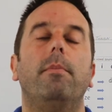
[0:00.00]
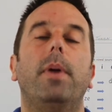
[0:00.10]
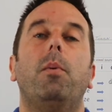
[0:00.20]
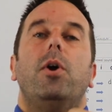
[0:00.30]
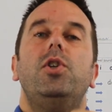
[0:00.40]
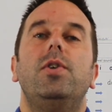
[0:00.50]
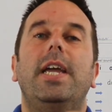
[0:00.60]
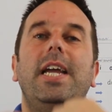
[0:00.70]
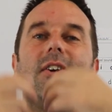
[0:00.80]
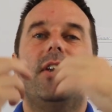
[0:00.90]
But I want you
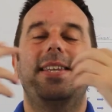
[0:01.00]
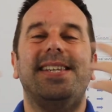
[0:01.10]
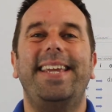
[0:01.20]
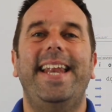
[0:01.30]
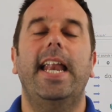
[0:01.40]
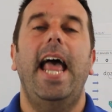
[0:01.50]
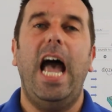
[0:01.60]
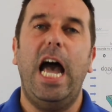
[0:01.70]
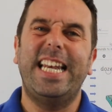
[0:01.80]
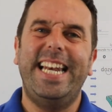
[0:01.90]
to see that
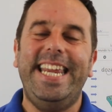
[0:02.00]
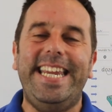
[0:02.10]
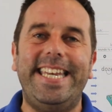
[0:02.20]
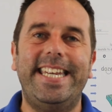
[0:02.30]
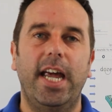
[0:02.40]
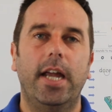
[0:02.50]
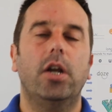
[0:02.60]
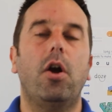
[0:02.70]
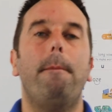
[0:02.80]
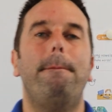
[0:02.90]
athlete,
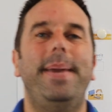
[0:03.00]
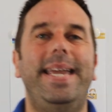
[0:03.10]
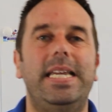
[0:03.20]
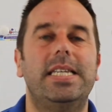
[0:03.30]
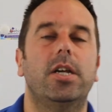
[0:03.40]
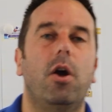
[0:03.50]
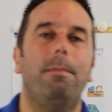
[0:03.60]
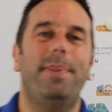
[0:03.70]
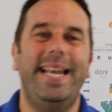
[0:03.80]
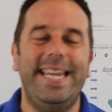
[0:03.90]
compete,
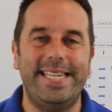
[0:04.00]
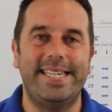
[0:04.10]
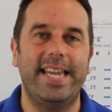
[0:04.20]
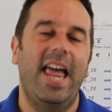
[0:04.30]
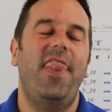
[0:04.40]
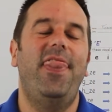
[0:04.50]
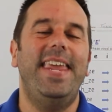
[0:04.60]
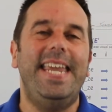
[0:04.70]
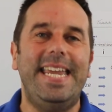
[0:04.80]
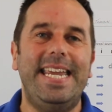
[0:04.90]
complete,
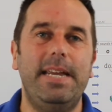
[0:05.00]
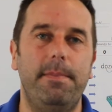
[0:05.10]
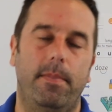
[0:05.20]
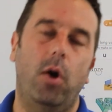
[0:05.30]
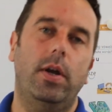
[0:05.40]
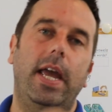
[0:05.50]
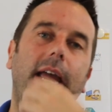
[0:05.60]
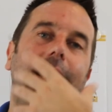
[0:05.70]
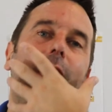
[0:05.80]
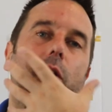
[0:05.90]
theme,
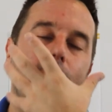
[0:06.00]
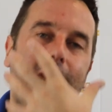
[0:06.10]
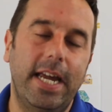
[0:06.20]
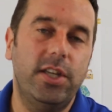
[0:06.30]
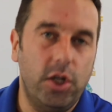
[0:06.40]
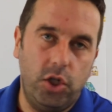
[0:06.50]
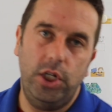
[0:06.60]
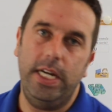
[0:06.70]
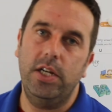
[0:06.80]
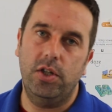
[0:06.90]
okay? Really get the
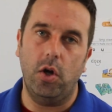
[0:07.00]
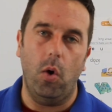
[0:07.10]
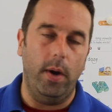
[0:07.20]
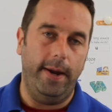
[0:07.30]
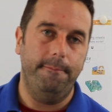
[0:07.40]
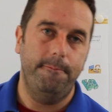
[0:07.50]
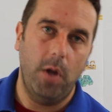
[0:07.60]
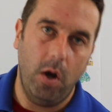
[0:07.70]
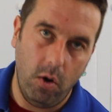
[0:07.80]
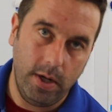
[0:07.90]
cheeks going,
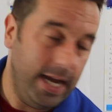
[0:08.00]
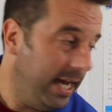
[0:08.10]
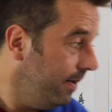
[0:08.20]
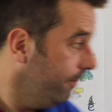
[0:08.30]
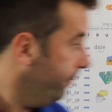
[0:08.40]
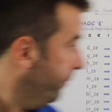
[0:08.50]
okay?